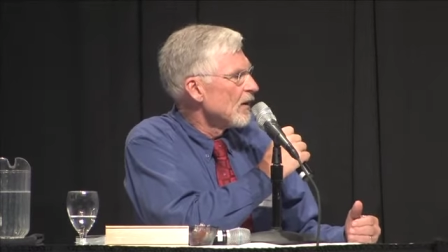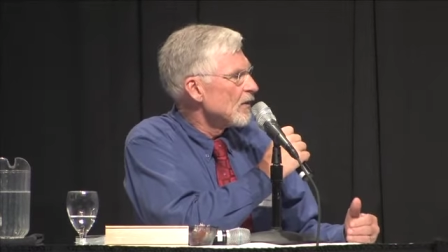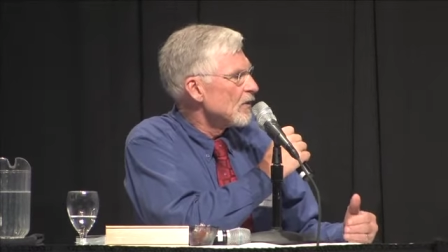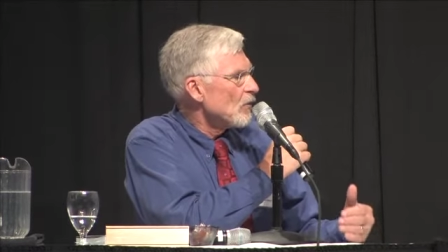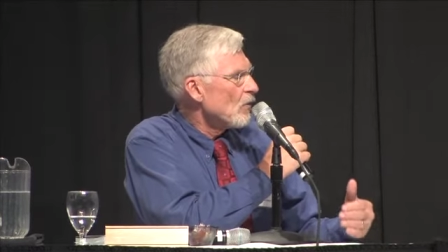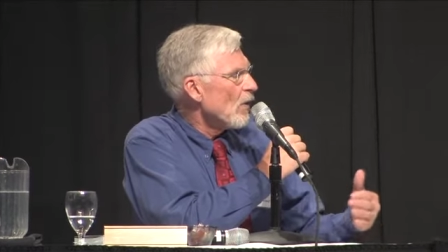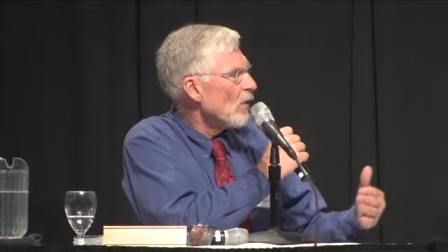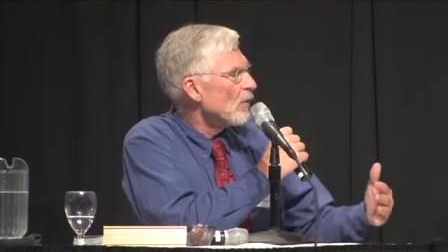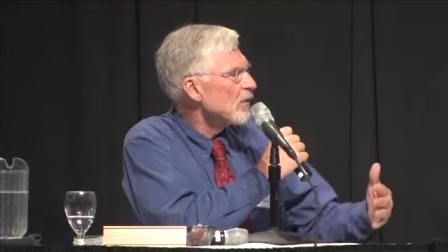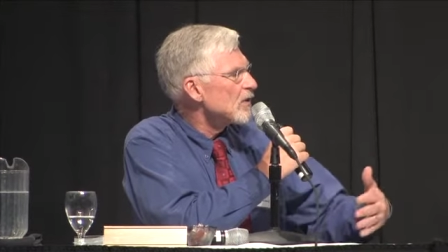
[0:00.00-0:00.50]

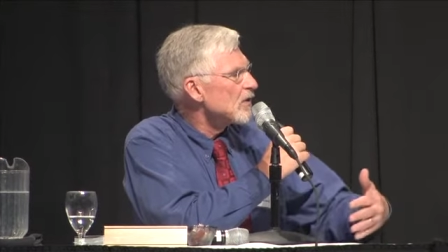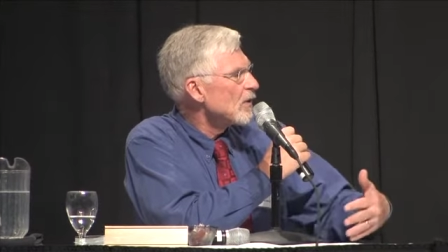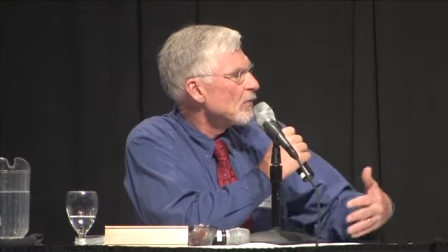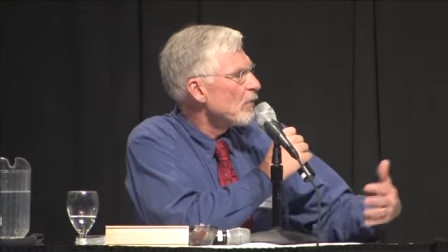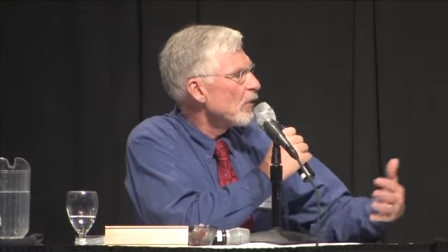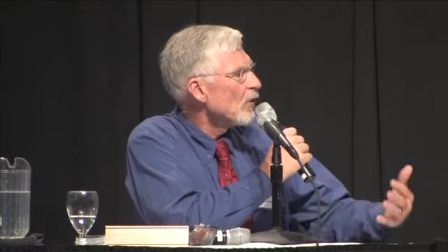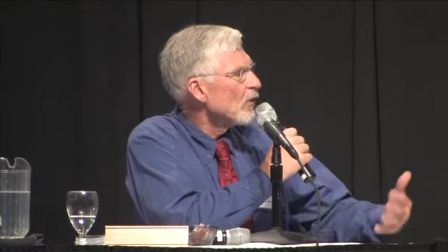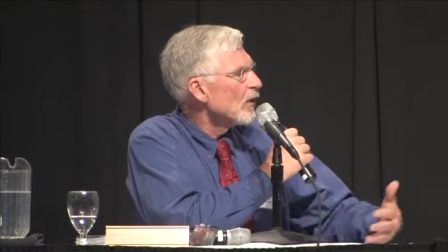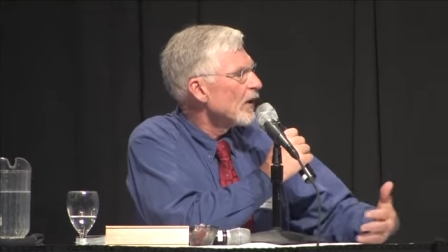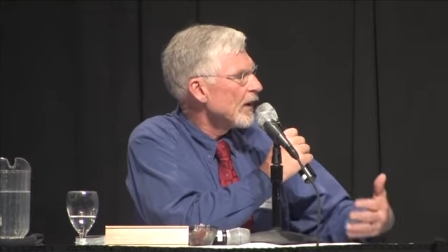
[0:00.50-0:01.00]
So what was the
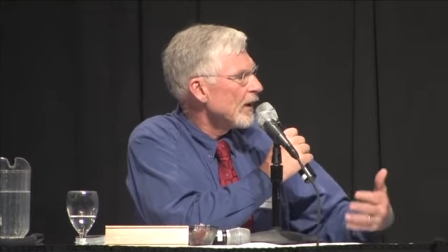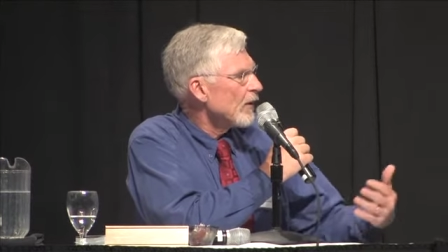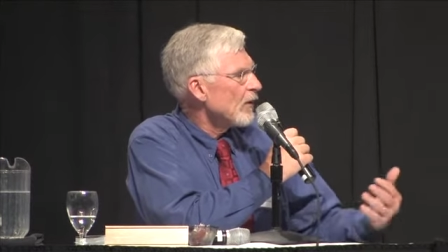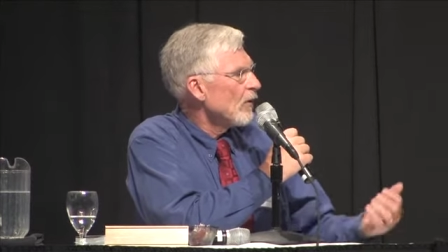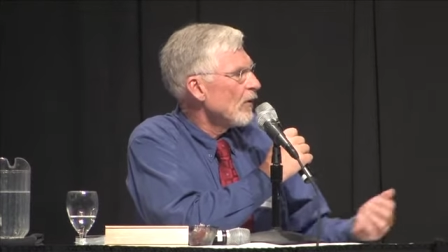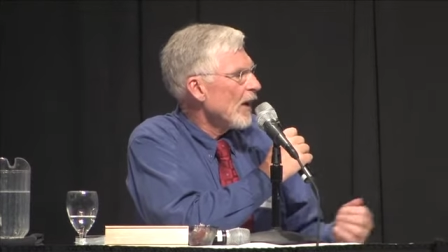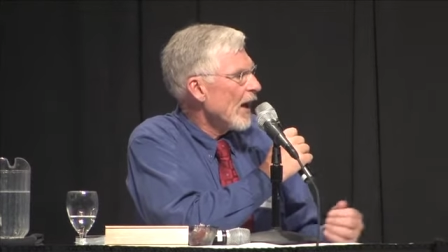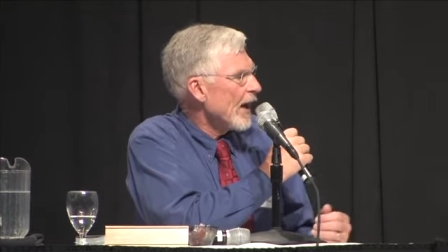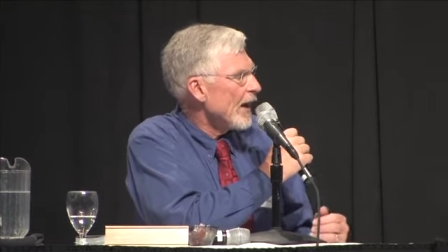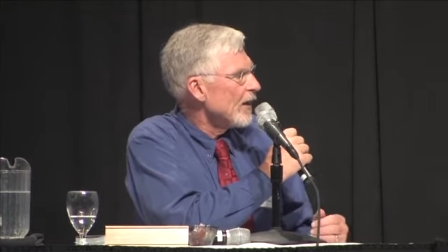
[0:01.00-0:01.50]

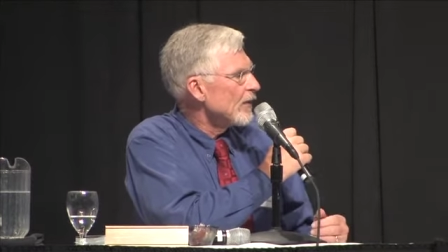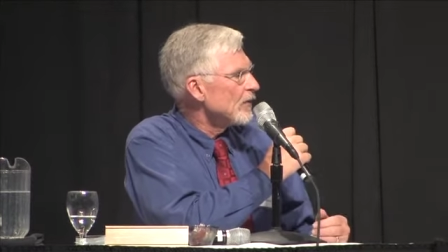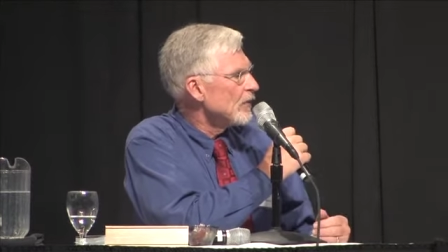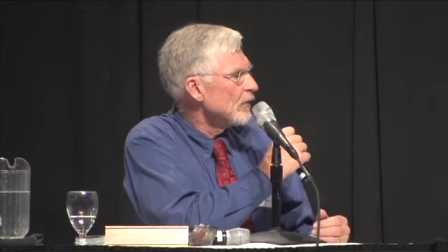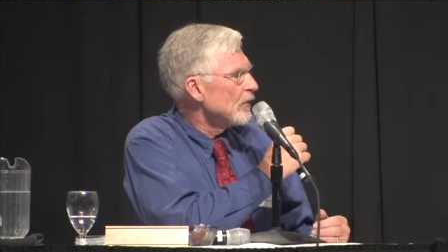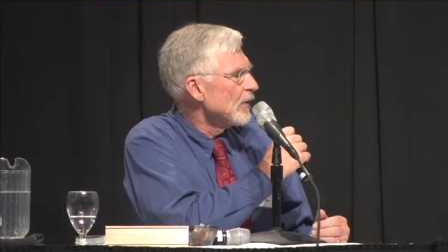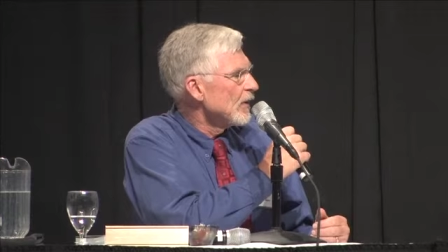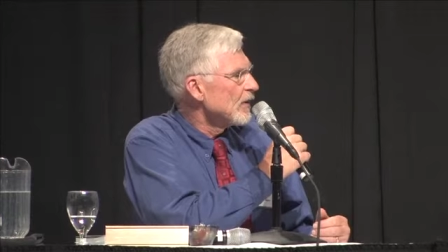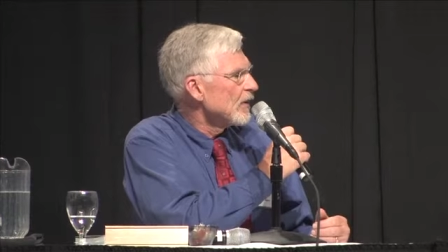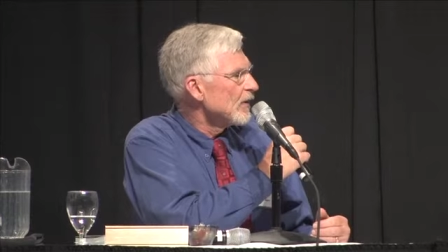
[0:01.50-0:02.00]
political
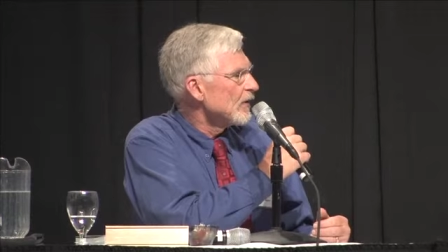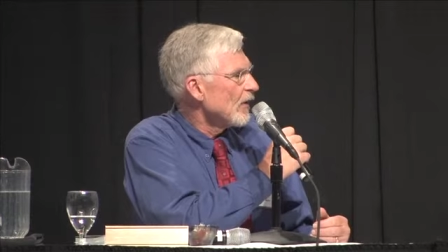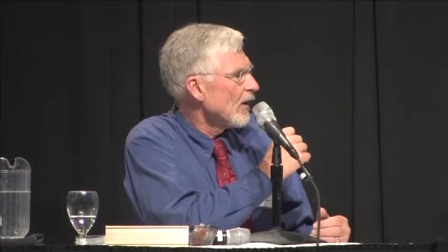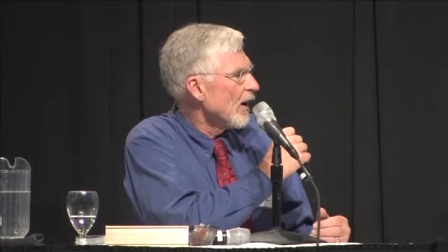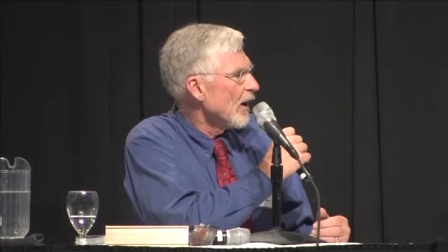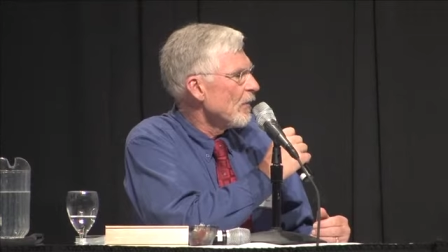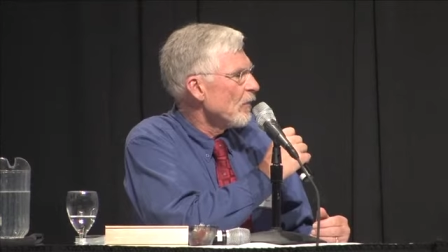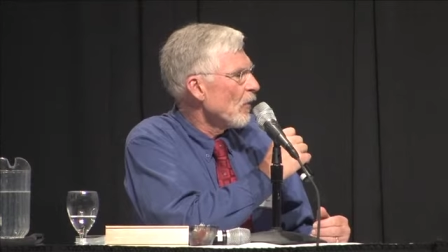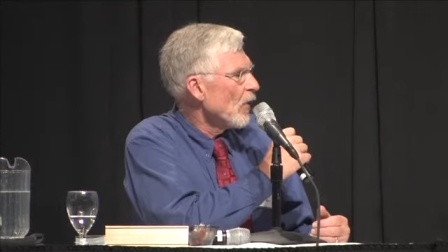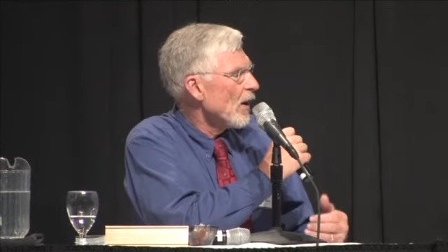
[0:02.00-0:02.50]
attitude at the time?